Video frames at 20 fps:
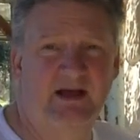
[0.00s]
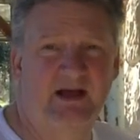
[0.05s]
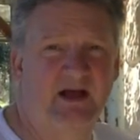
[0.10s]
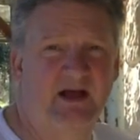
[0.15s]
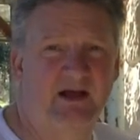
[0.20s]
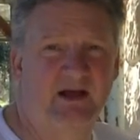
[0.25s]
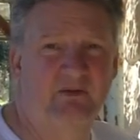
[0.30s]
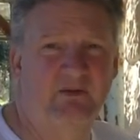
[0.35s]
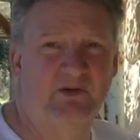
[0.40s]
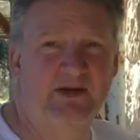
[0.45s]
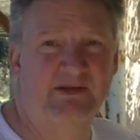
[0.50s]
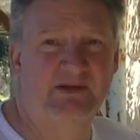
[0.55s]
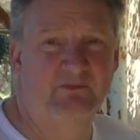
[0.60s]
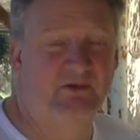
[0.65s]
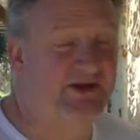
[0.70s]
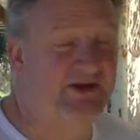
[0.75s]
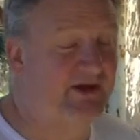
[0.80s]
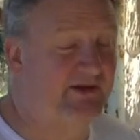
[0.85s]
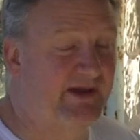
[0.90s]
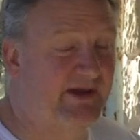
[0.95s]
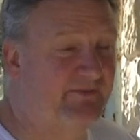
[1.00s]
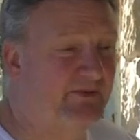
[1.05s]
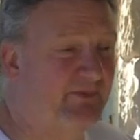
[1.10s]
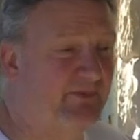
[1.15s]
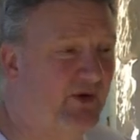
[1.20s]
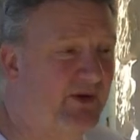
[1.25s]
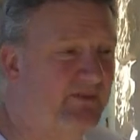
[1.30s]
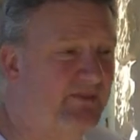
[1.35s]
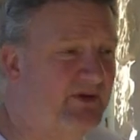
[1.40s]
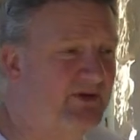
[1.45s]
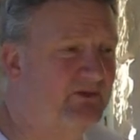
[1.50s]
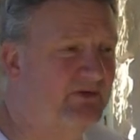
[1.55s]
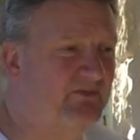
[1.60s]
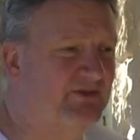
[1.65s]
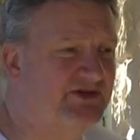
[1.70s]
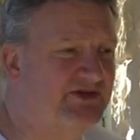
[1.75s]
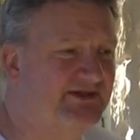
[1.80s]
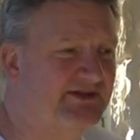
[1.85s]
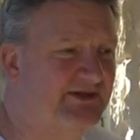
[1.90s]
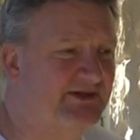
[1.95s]
Uh, we, we don't have an appointment.
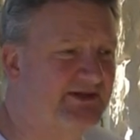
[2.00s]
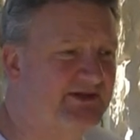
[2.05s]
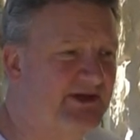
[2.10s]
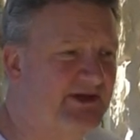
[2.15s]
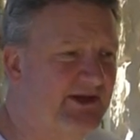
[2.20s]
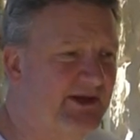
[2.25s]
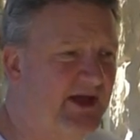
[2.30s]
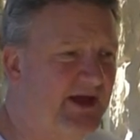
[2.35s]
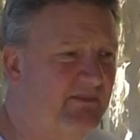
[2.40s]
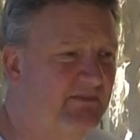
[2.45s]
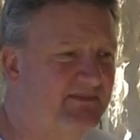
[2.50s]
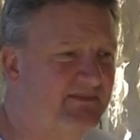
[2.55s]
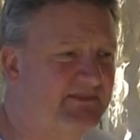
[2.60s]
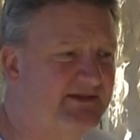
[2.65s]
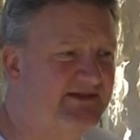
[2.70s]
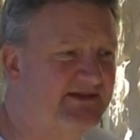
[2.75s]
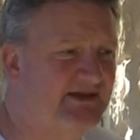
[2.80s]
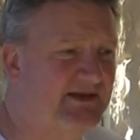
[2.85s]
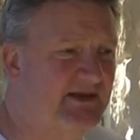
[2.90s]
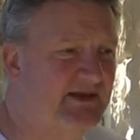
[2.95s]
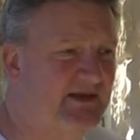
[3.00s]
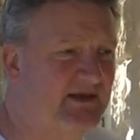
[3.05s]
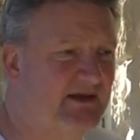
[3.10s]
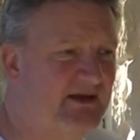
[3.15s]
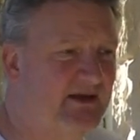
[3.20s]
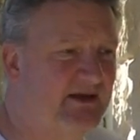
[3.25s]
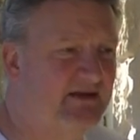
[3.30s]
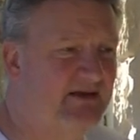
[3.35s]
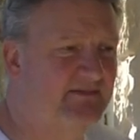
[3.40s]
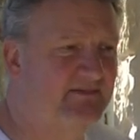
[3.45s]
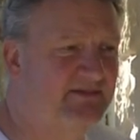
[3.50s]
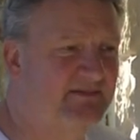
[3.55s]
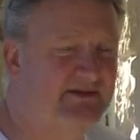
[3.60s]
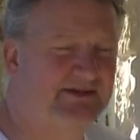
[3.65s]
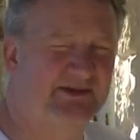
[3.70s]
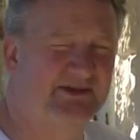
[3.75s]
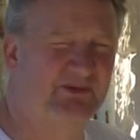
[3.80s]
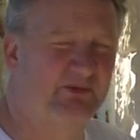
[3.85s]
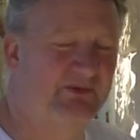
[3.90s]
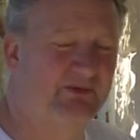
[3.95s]
We're just going to turn up and see uh,
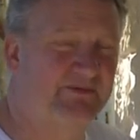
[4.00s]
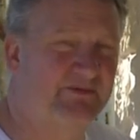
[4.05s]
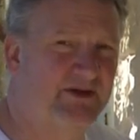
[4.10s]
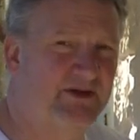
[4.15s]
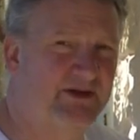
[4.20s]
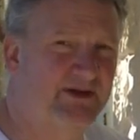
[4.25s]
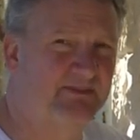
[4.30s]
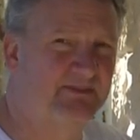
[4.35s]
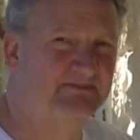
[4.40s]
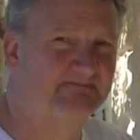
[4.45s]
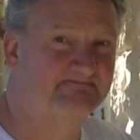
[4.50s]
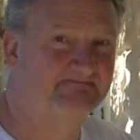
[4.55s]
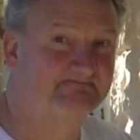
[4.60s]
see what we find. And see, and